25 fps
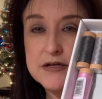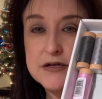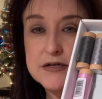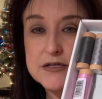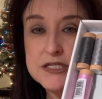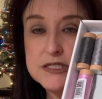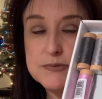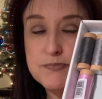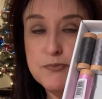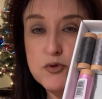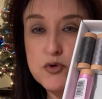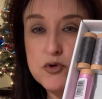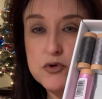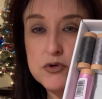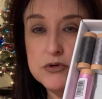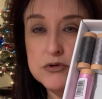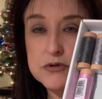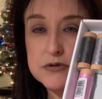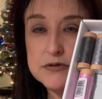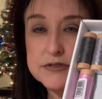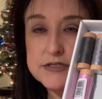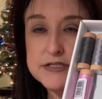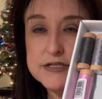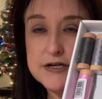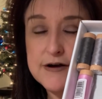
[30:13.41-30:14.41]

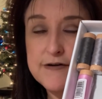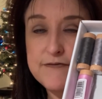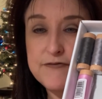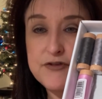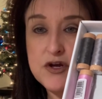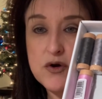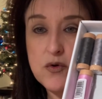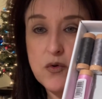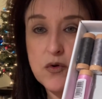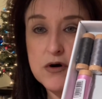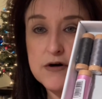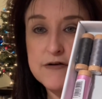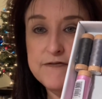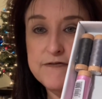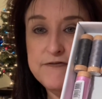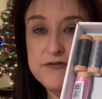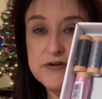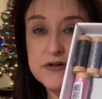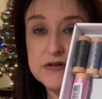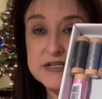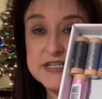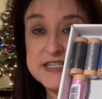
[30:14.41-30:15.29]
spools of the Aurifil